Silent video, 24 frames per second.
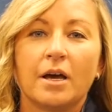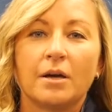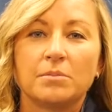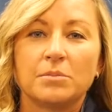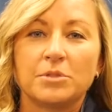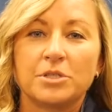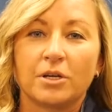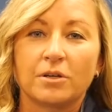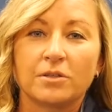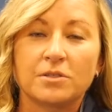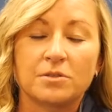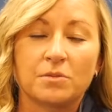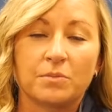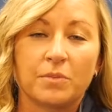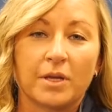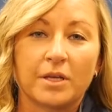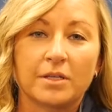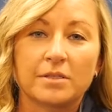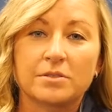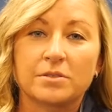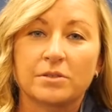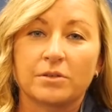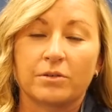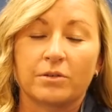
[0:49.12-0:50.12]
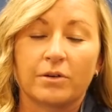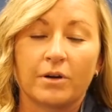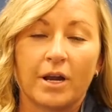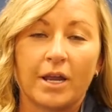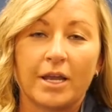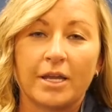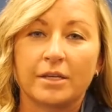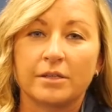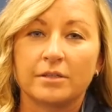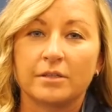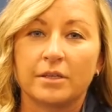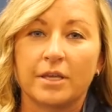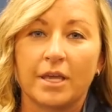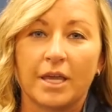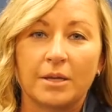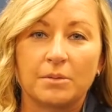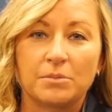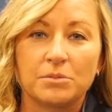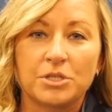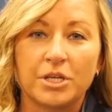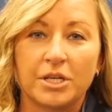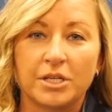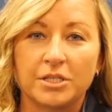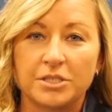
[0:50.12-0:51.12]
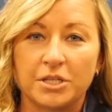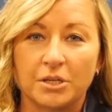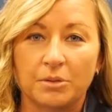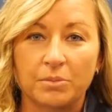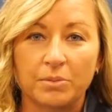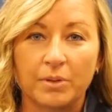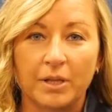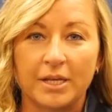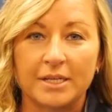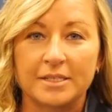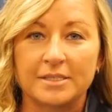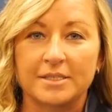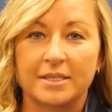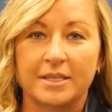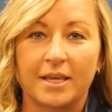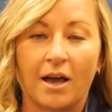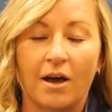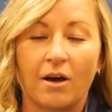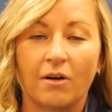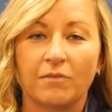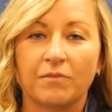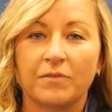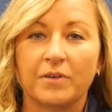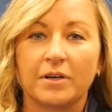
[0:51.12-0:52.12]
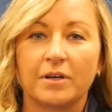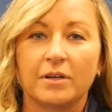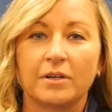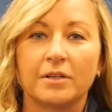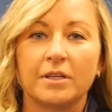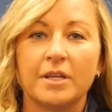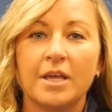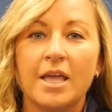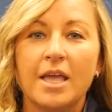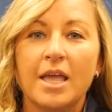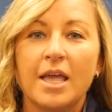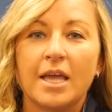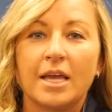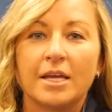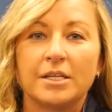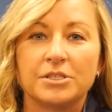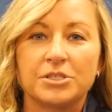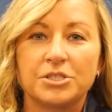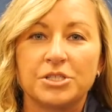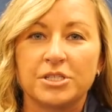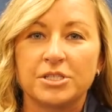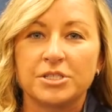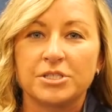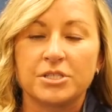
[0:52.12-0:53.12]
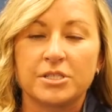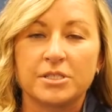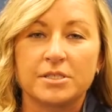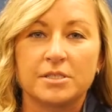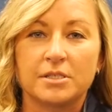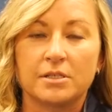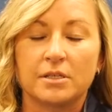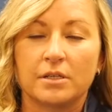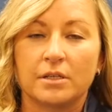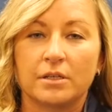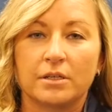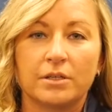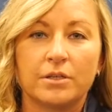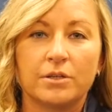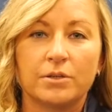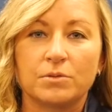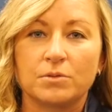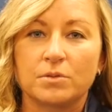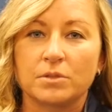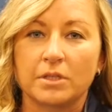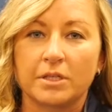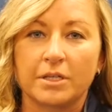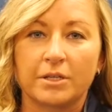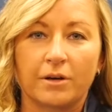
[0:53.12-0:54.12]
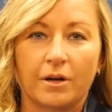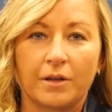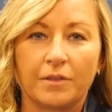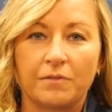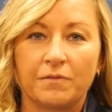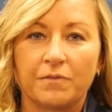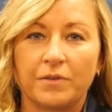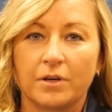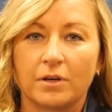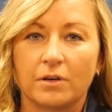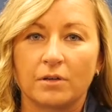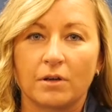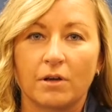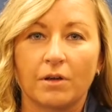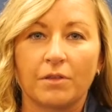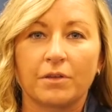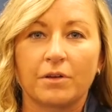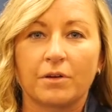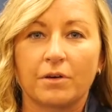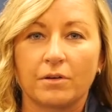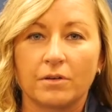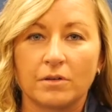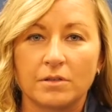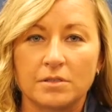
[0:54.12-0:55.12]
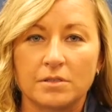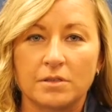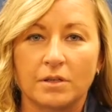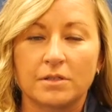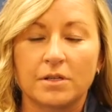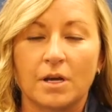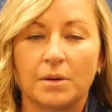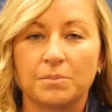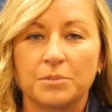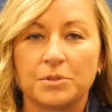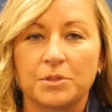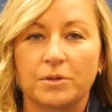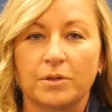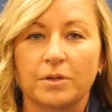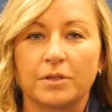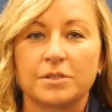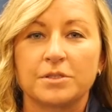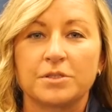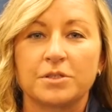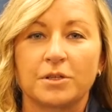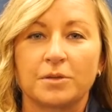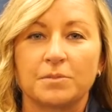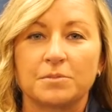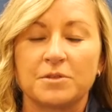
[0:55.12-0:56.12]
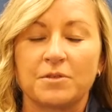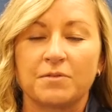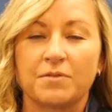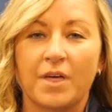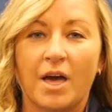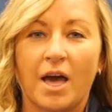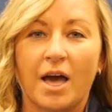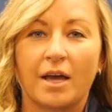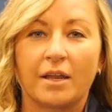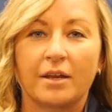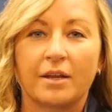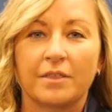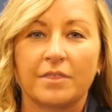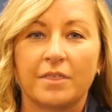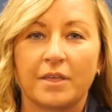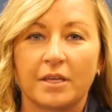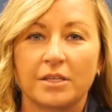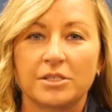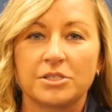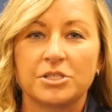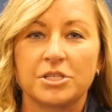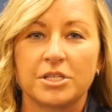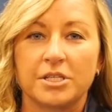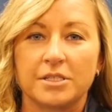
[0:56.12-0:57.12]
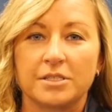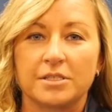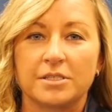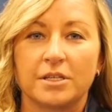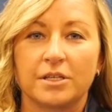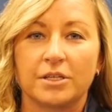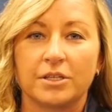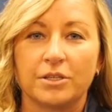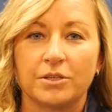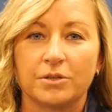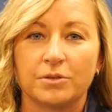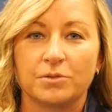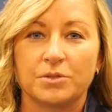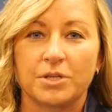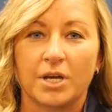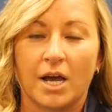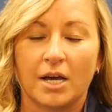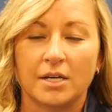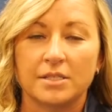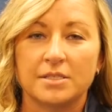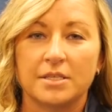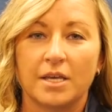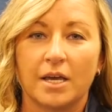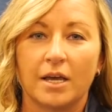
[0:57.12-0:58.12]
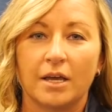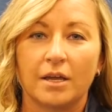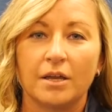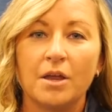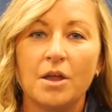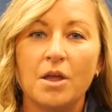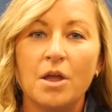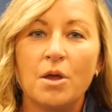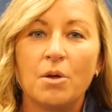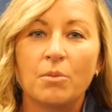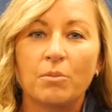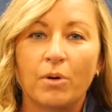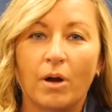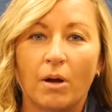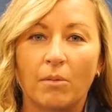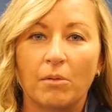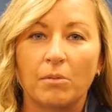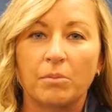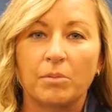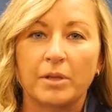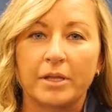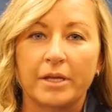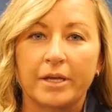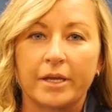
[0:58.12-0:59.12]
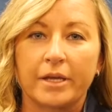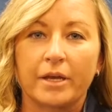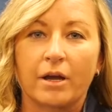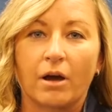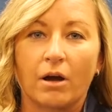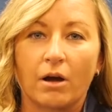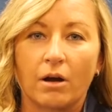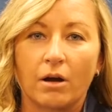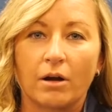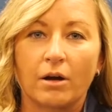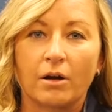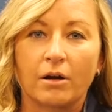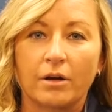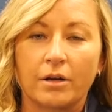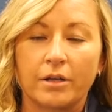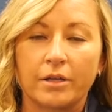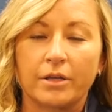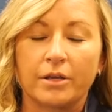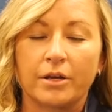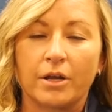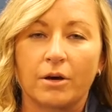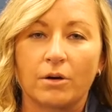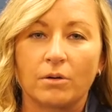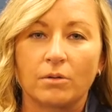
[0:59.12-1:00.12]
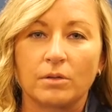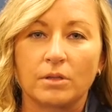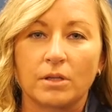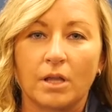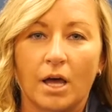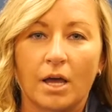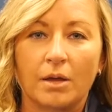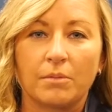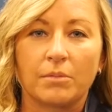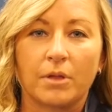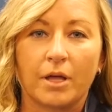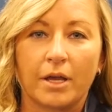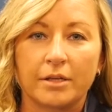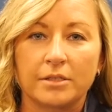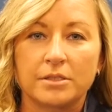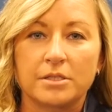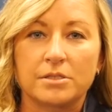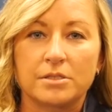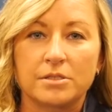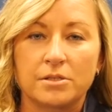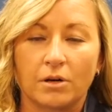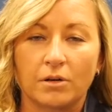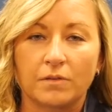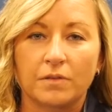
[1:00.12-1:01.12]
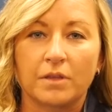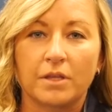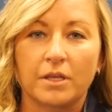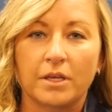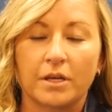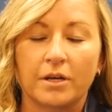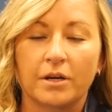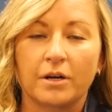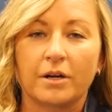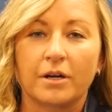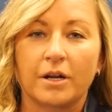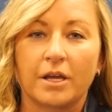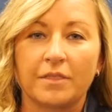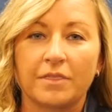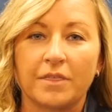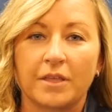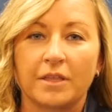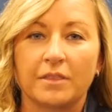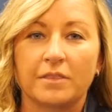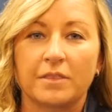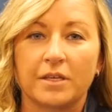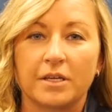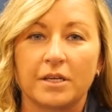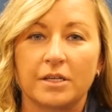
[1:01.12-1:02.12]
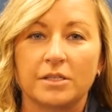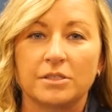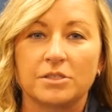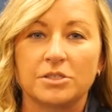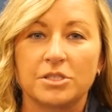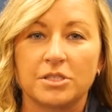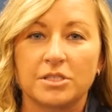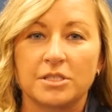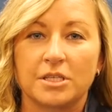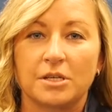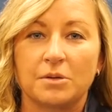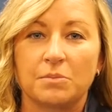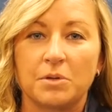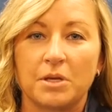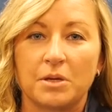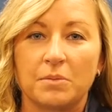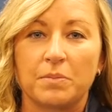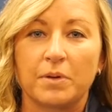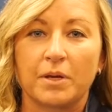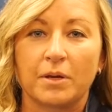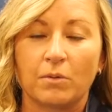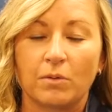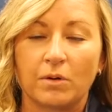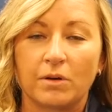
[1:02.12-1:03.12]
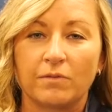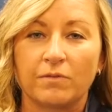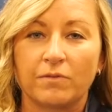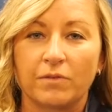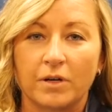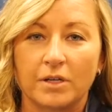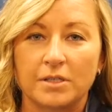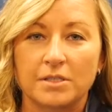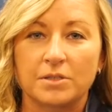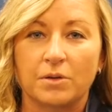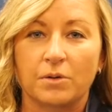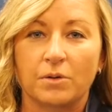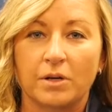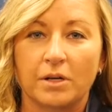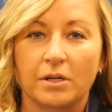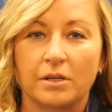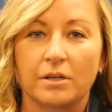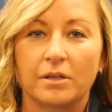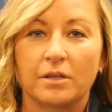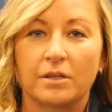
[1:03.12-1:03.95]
She also makes great game-changing plays in the outfield. And she's just a huge leader on the field. All the girls look up to her in terms of that, and I think she's a huge asset. Probably our, you know, limelight to start the year, and I think that she's going to be a big one for us going into